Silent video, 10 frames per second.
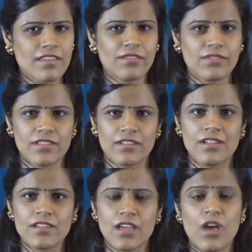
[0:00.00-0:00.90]
As a
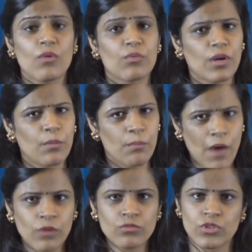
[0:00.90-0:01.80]
result, we are
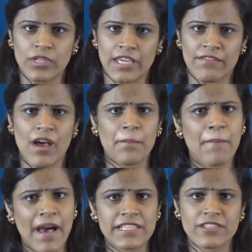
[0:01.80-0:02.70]
bound to give
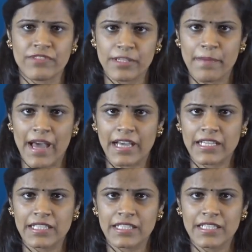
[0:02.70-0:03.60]
a biased
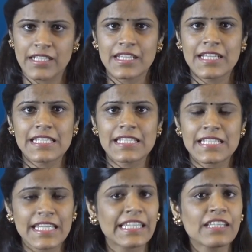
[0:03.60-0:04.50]
feedback,
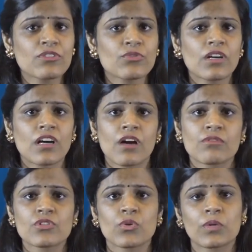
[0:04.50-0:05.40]
taking into
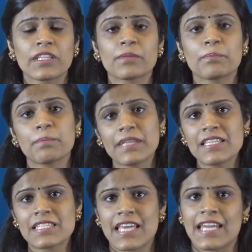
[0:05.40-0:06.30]
account only the
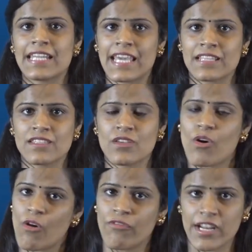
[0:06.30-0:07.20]
peaks and
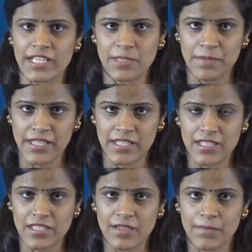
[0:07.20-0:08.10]
ends of our
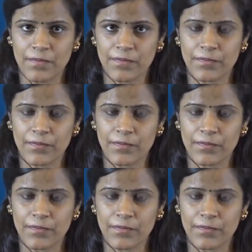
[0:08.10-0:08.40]
experience.